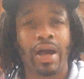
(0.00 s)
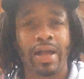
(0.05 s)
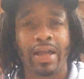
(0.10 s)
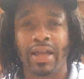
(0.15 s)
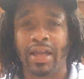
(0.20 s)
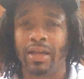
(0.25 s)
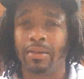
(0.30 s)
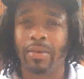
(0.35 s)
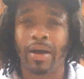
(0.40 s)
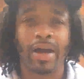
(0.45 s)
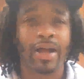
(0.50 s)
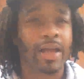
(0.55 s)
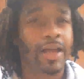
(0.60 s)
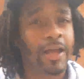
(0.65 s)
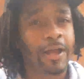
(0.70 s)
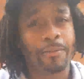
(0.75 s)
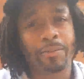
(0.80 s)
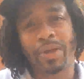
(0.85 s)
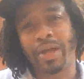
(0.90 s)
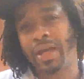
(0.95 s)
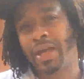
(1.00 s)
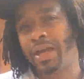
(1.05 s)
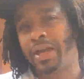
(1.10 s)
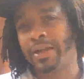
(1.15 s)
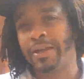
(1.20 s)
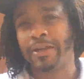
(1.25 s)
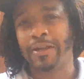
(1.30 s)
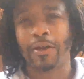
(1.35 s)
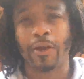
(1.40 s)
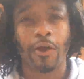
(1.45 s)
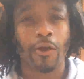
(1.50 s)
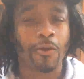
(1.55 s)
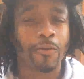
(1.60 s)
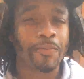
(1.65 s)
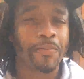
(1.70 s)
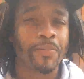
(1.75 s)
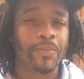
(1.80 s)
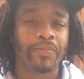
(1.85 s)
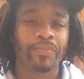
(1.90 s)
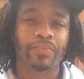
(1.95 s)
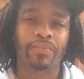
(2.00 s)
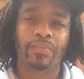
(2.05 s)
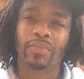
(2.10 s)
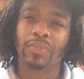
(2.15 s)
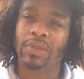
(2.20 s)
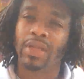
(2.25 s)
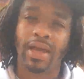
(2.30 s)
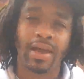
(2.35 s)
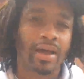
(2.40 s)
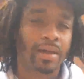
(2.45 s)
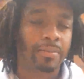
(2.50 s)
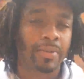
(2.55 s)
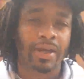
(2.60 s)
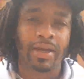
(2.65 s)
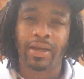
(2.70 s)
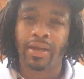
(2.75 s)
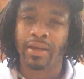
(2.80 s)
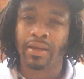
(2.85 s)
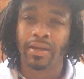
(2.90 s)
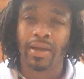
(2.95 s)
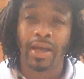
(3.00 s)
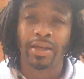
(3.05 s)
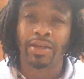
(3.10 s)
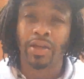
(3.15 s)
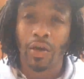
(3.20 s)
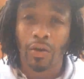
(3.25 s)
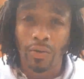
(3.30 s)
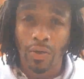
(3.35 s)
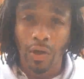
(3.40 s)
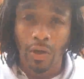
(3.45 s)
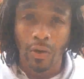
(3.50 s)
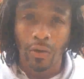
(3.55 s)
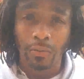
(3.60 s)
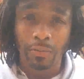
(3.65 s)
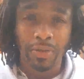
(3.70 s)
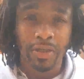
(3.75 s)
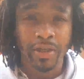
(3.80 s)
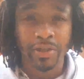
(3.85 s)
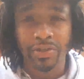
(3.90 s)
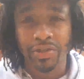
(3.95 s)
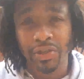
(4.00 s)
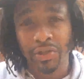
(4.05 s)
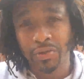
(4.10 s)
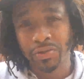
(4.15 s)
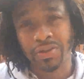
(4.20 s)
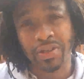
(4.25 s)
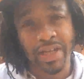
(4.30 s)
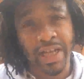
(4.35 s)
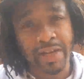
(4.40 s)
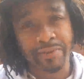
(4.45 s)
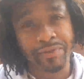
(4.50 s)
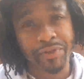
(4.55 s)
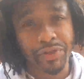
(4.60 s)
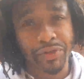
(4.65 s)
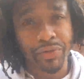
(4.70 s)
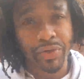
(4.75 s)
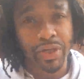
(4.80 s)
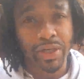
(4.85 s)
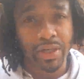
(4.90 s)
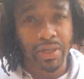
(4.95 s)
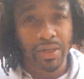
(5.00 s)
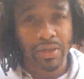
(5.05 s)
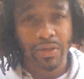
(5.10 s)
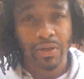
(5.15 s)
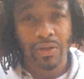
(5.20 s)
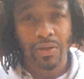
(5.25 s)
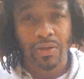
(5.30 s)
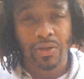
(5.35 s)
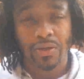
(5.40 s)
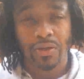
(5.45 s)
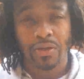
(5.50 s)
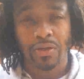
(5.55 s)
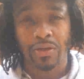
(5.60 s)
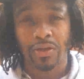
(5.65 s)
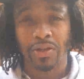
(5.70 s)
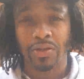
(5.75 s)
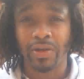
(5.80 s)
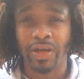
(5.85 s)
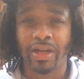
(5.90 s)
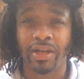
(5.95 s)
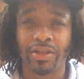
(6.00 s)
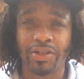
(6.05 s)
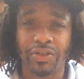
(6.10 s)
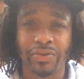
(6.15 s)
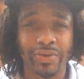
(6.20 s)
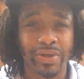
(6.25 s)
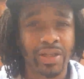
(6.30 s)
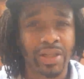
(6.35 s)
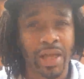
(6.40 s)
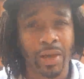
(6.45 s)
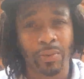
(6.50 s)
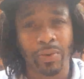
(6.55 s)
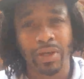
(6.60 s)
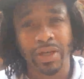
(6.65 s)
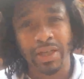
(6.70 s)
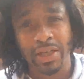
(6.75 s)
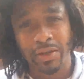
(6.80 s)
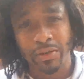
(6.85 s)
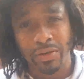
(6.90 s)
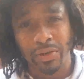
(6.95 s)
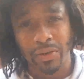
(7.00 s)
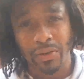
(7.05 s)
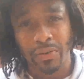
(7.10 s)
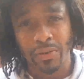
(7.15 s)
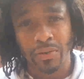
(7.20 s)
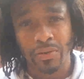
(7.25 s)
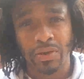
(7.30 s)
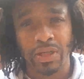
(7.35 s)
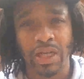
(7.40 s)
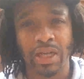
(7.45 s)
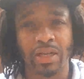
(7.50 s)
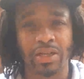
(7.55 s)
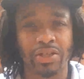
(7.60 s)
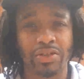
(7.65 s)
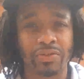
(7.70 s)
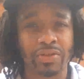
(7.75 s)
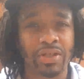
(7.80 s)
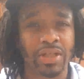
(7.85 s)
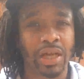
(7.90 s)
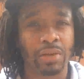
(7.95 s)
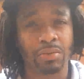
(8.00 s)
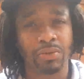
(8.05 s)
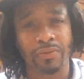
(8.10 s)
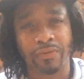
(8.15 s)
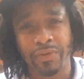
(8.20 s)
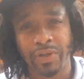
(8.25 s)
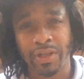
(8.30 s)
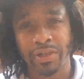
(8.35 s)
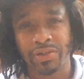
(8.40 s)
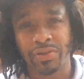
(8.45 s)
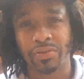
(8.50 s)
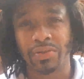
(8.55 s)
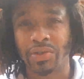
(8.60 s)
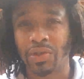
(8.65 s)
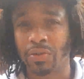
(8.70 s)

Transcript: I am, man, you know. Nah, man, I don't know, because you used to have a tree. You had a tree that would heal you. You had a tree that would feed you.